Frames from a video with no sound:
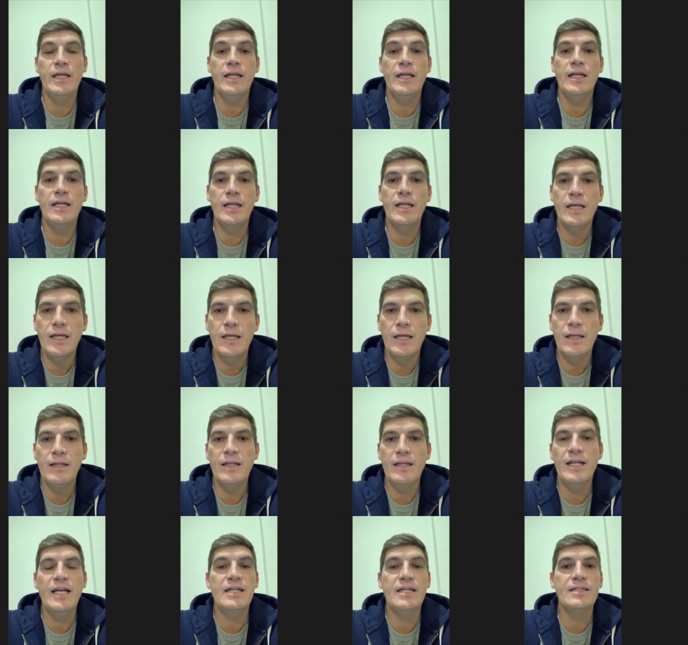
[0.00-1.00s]
And uh,
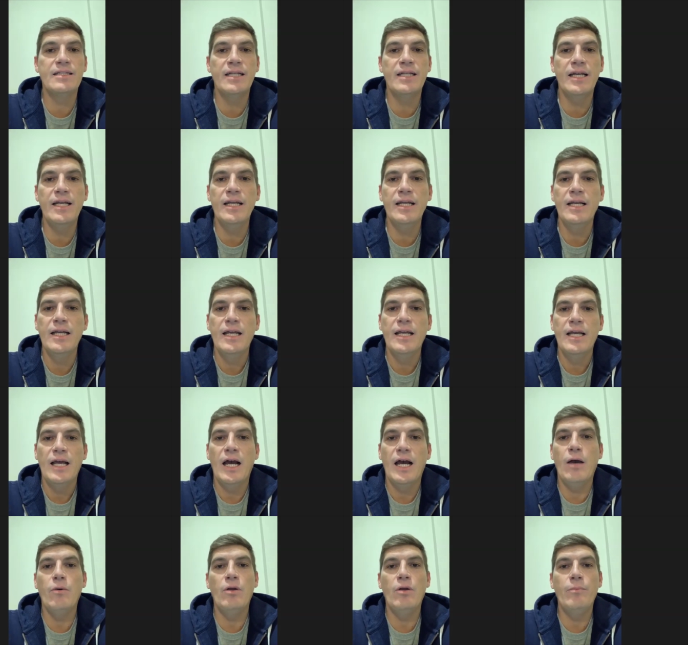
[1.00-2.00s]
the next day,
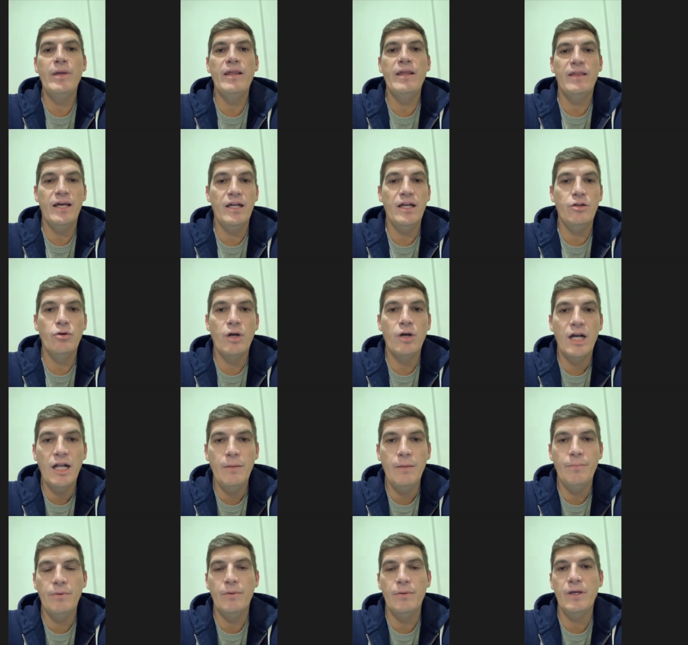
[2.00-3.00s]
I will be there to
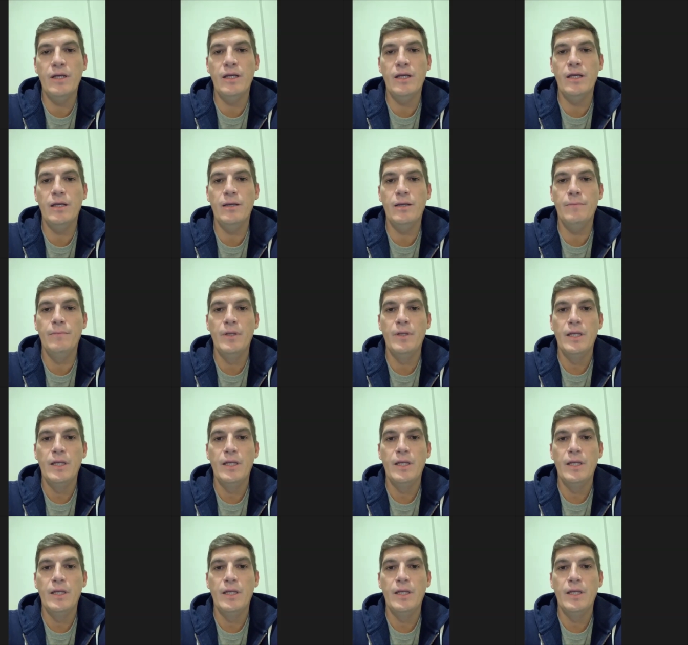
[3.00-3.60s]
help uh,